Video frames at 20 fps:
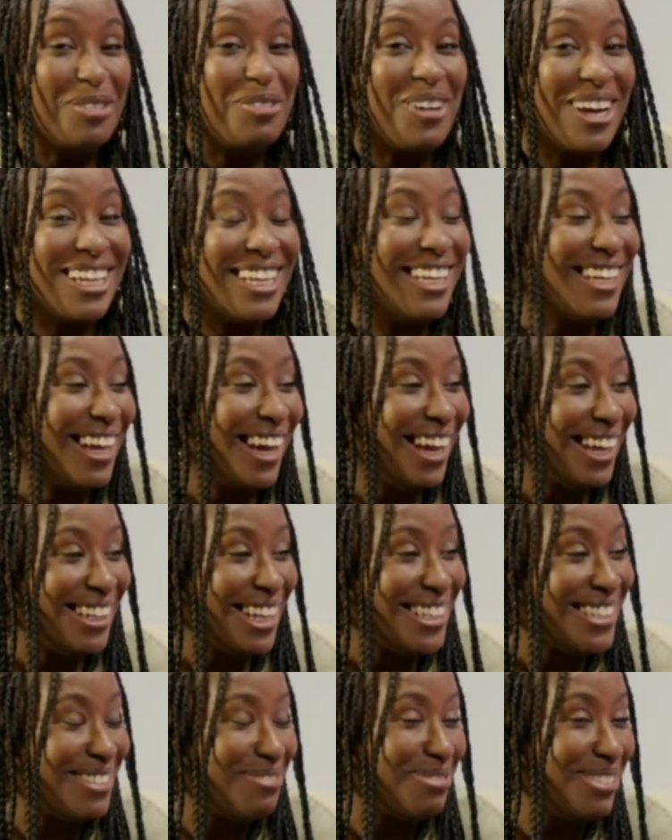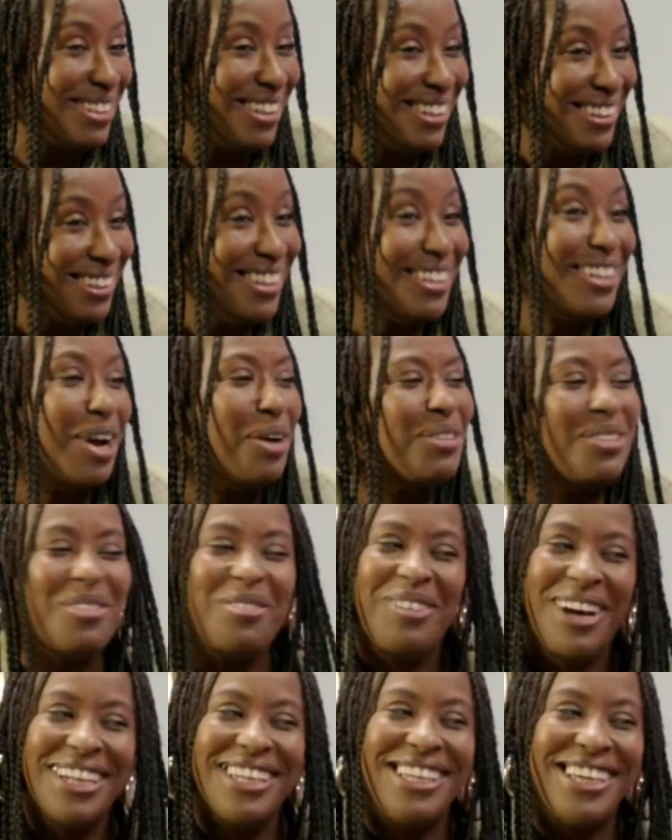the funny guy. You know the
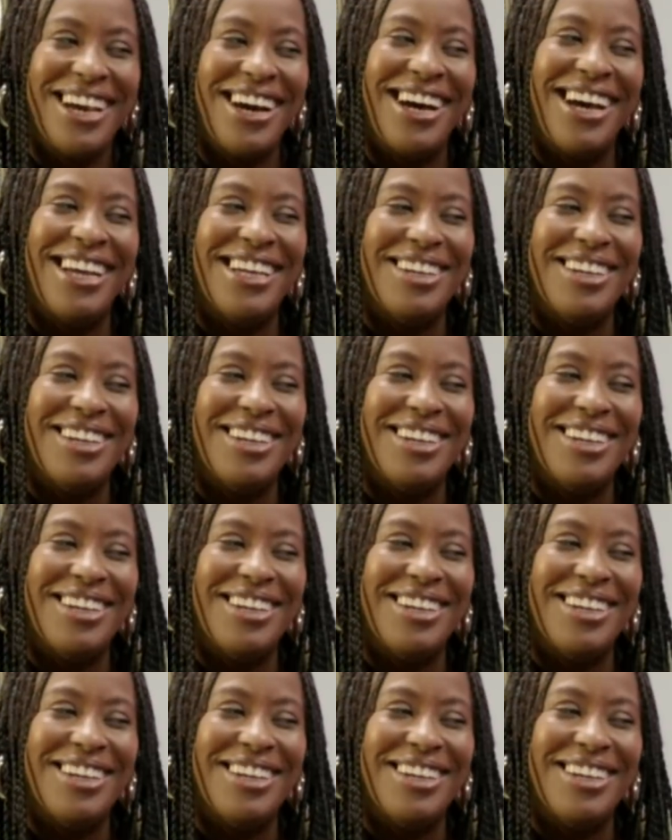funny guy.